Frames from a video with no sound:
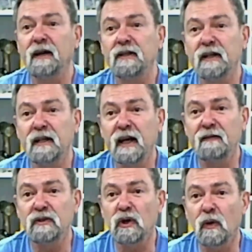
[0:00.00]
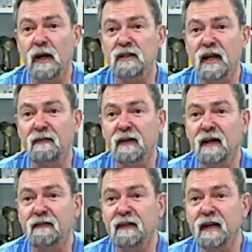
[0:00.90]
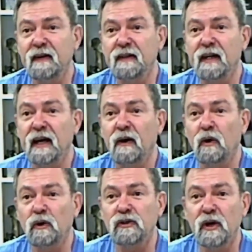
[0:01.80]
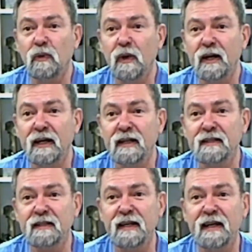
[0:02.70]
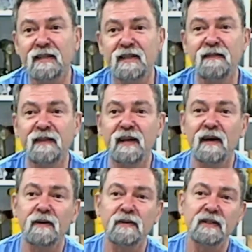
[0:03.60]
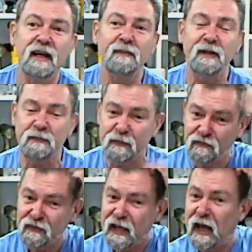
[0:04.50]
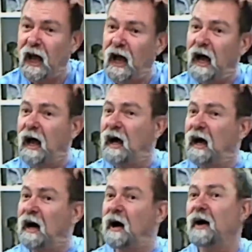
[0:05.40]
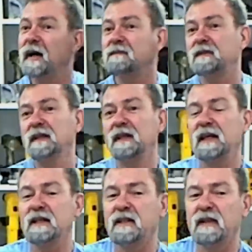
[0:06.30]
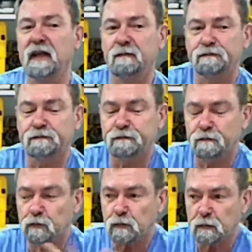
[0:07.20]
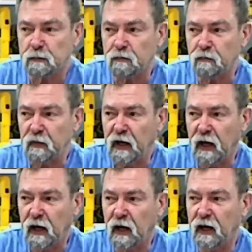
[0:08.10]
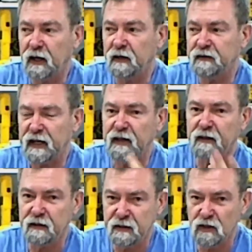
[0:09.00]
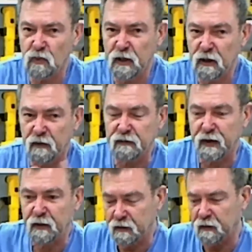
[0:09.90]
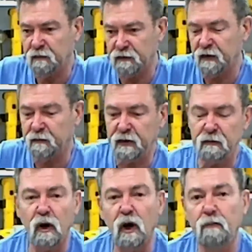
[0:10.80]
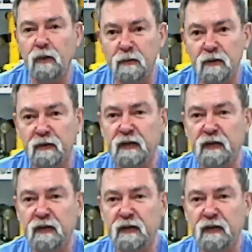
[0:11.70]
Great show, Dave, as always. Love it, love it, love it. Also, when is the CNC videos coming? All right, here's the thing. I have taken this week off, coming in front of me on purpose.